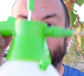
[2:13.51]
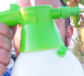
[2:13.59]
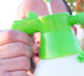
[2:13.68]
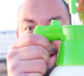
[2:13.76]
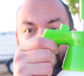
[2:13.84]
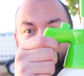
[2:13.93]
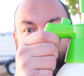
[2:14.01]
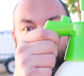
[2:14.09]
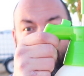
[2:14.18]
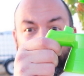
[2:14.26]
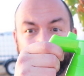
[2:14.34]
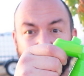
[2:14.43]
we got this
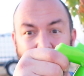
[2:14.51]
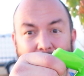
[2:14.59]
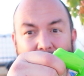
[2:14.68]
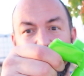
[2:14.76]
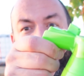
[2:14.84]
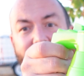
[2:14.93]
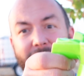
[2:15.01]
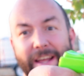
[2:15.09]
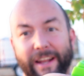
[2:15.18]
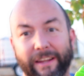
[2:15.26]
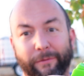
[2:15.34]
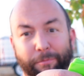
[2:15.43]
nice little handy
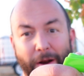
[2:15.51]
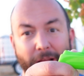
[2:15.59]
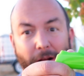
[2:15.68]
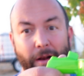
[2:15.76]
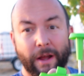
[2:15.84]
dandy sprayer.